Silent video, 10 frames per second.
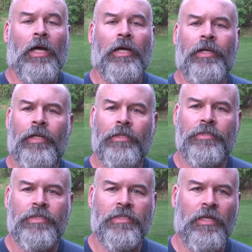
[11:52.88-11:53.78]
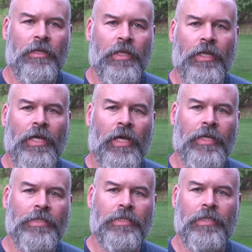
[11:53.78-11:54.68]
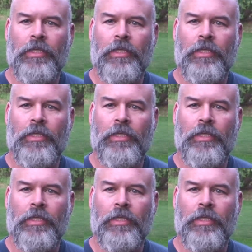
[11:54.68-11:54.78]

It is Sunday night,